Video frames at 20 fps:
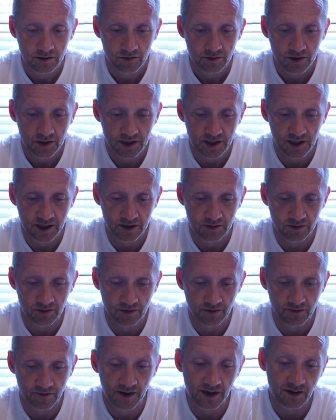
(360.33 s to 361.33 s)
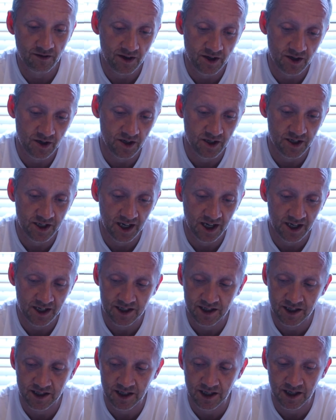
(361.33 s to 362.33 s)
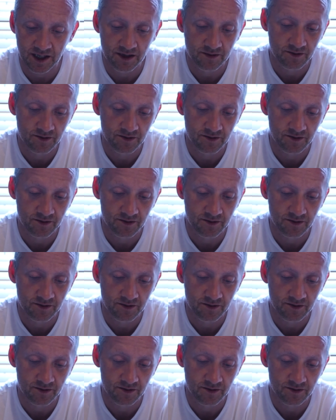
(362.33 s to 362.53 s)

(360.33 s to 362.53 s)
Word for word: what's this one? Field research task, yeah.